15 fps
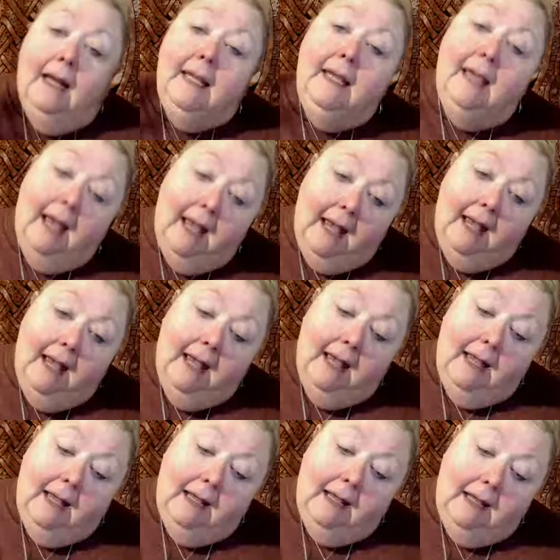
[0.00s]

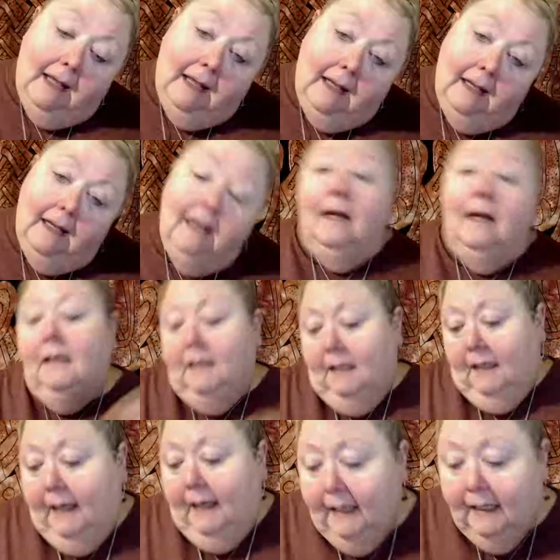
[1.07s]
Yay!
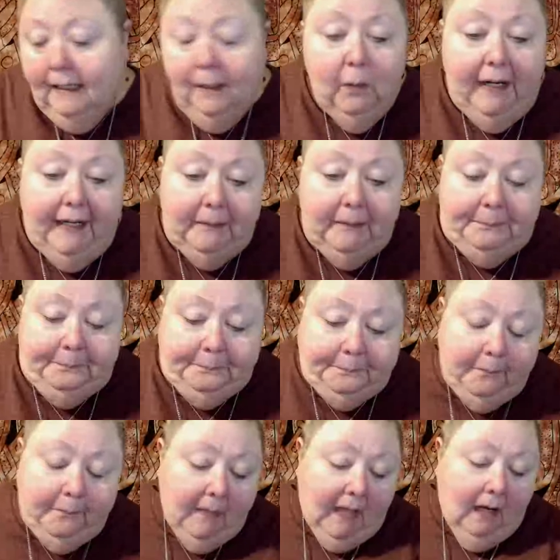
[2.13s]
Anyway,
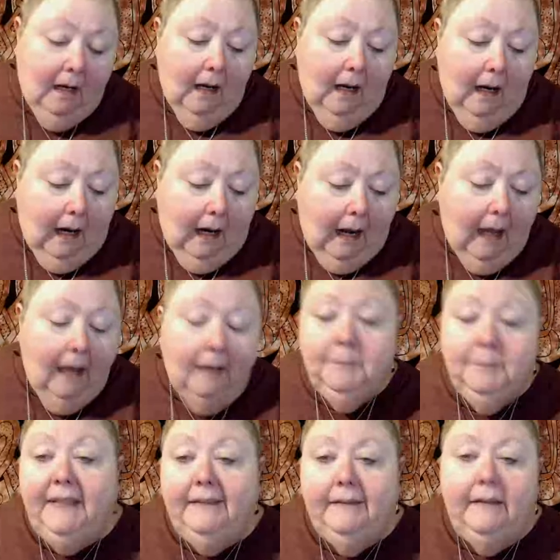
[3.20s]
um,
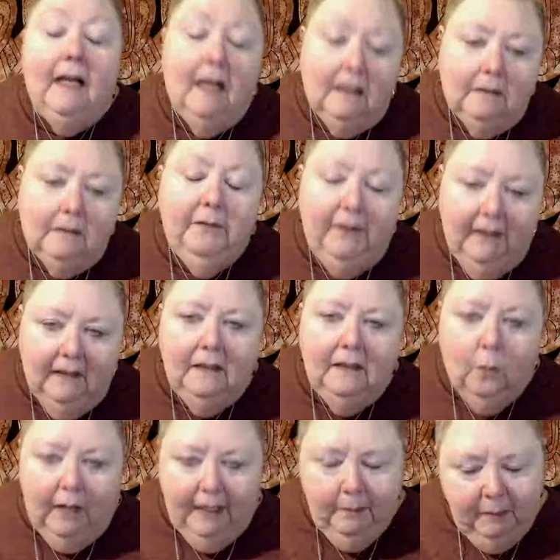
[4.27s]
yes, I'm feeling
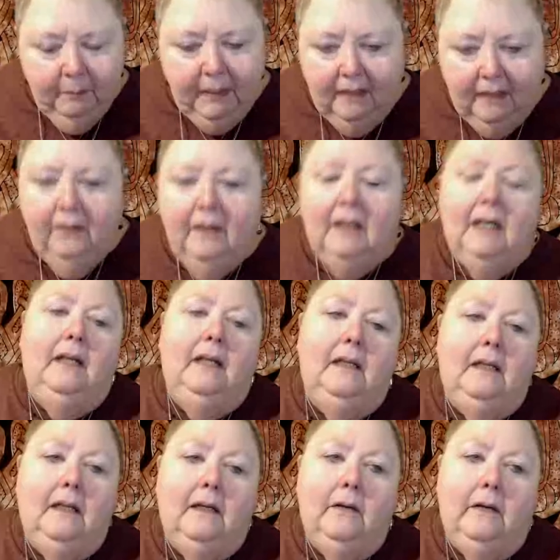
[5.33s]
quite a bit better than I did
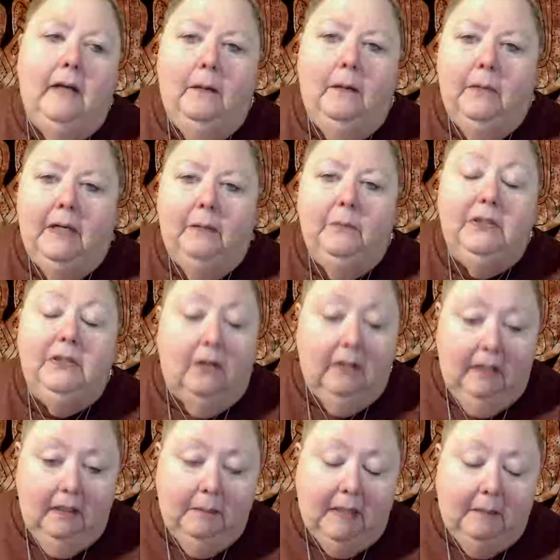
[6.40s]
the other day when I was
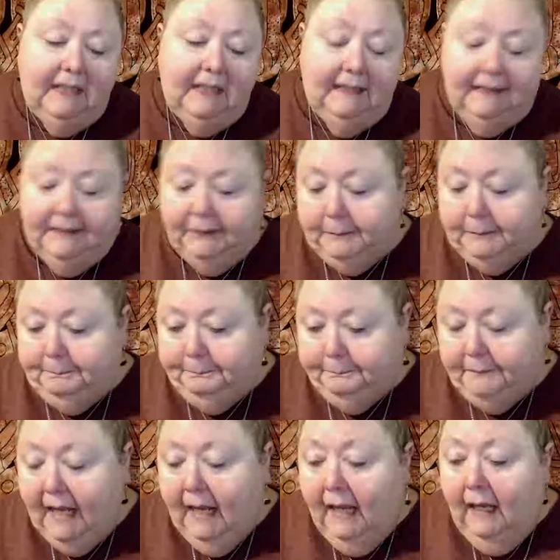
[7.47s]
talking about my sister.
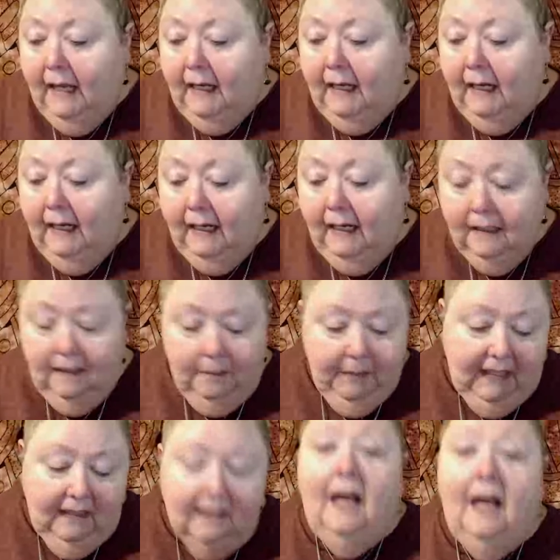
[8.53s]
In the
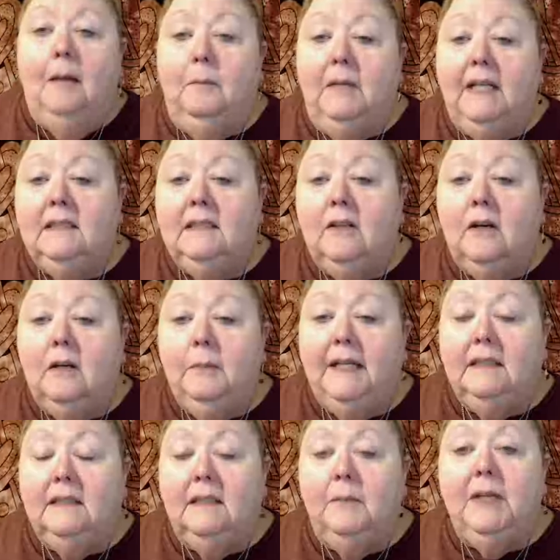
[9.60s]
meantime, let's talk
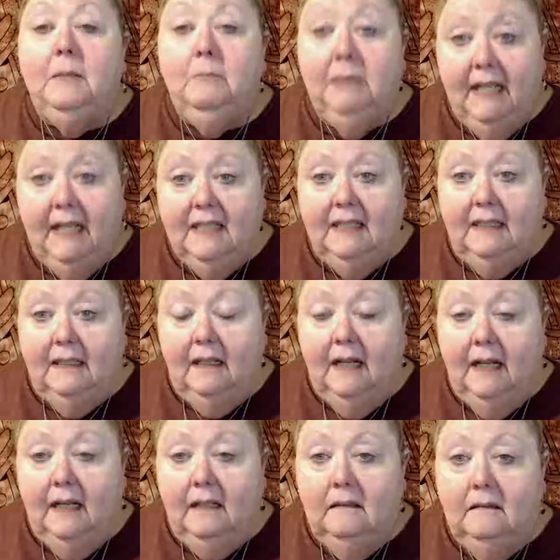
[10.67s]
about something pleasant
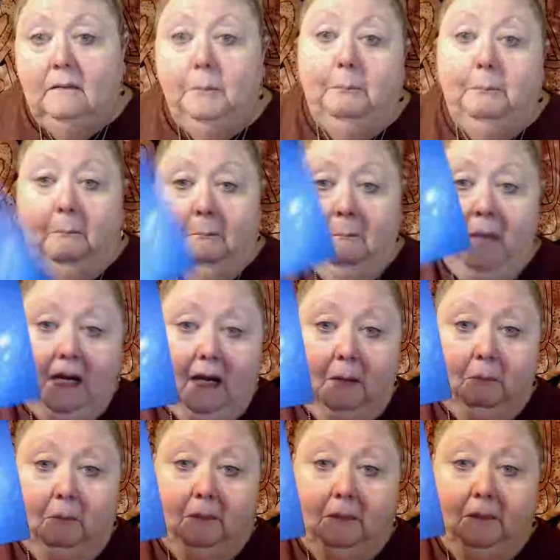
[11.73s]
like makeup.
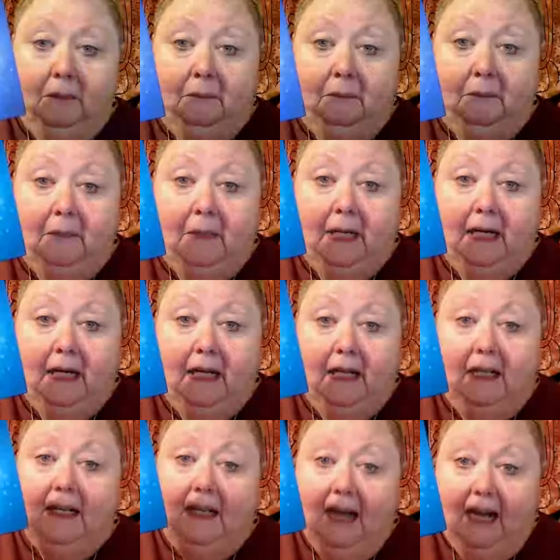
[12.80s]

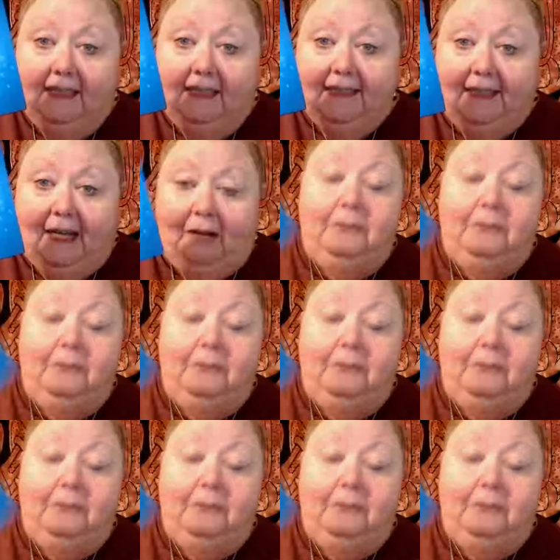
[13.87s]
Nice stuff.